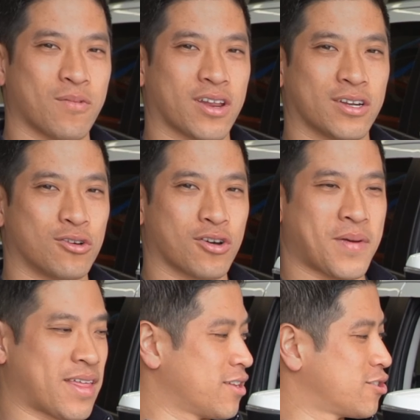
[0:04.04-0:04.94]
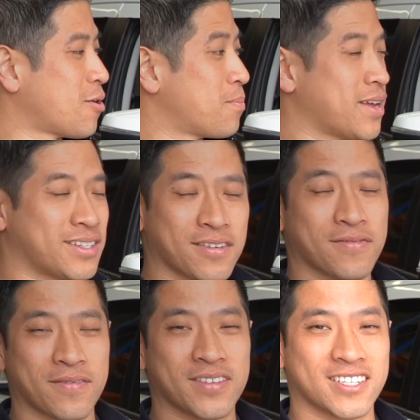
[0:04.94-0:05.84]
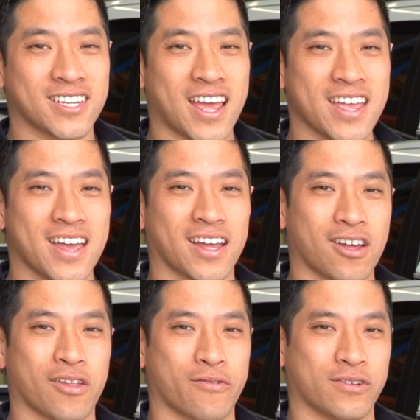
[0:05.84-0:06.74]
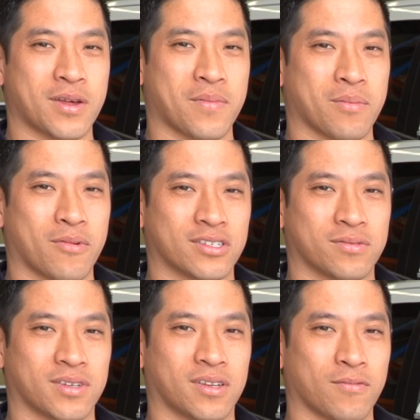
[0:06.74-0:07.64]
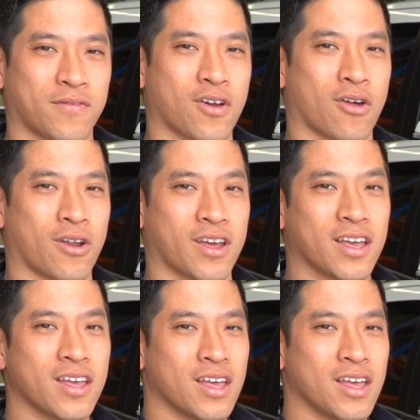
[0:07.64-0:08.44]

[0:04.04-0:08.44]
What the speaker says: we're going to talk about the Shop BT50 today and go through some of the mods we've got on it.